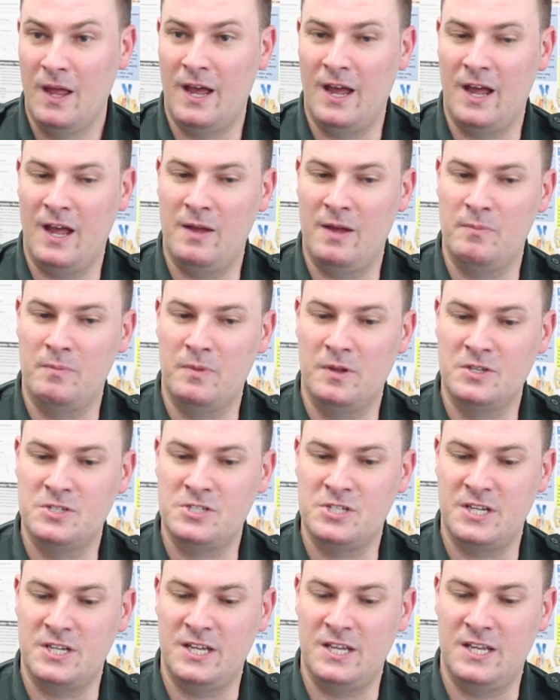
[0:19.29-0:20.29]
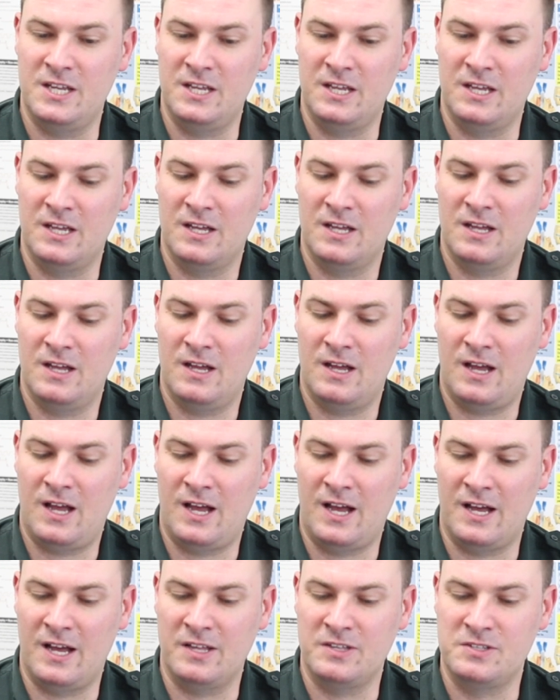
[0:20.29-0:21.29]
Um, she
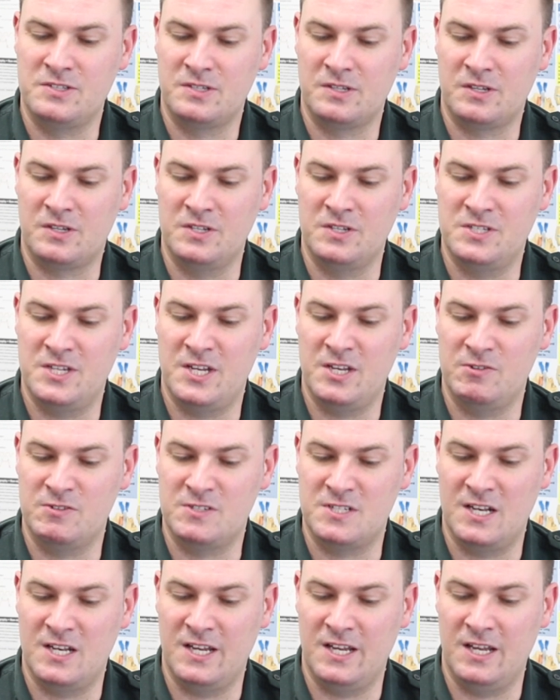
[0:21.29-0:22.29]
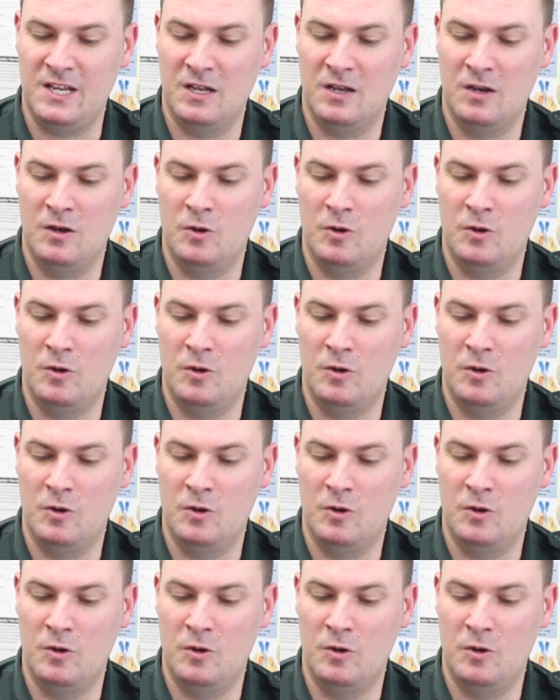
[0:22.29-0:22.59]
has continuously